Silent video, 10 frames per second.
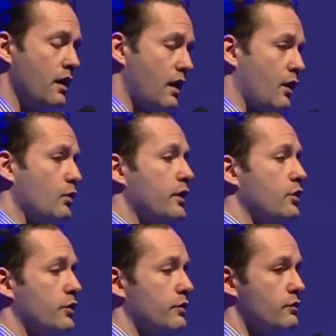Are we
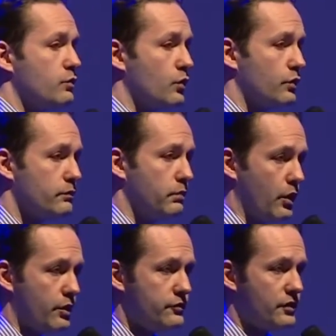going towards
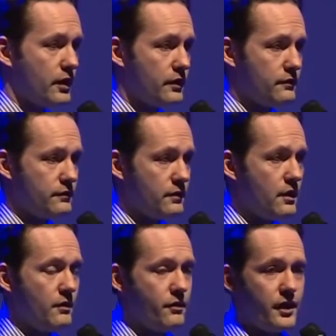blockchains
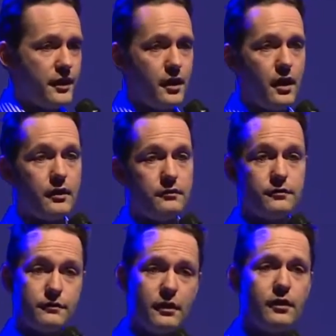that are
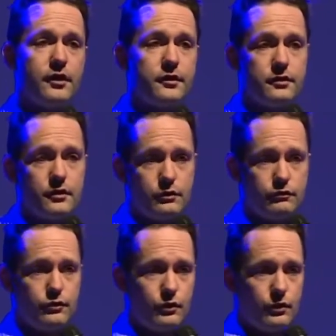still under the
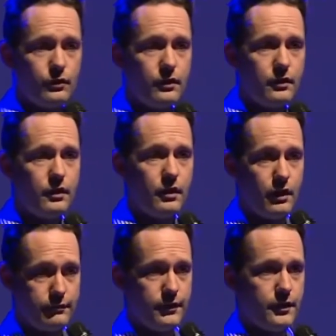control
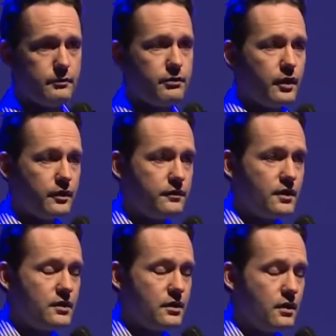of another
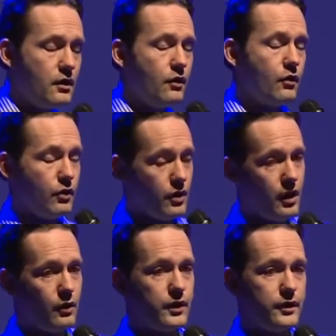party, or
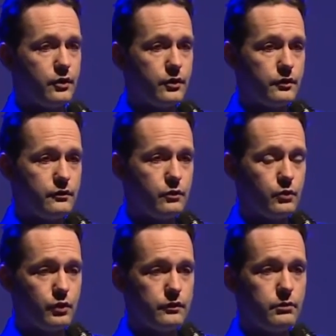are we going
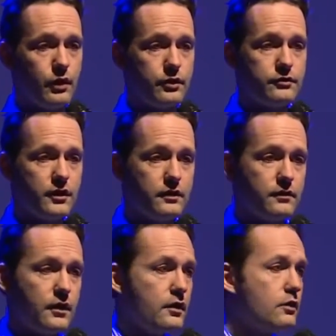towards
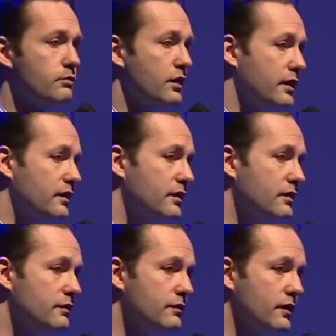blockchains that are completely
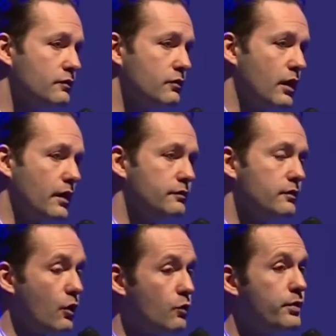
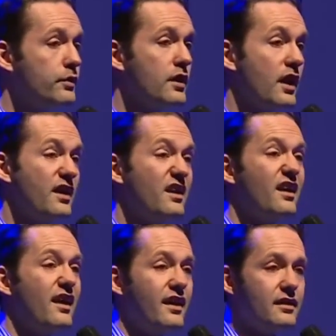decentralized, open, and
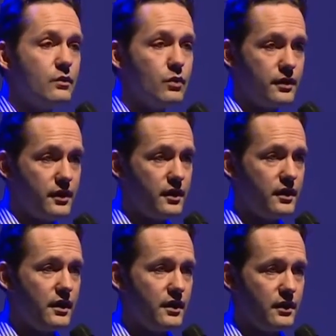anyone
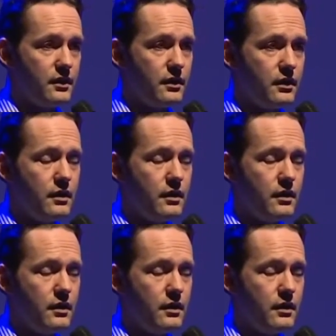can get in?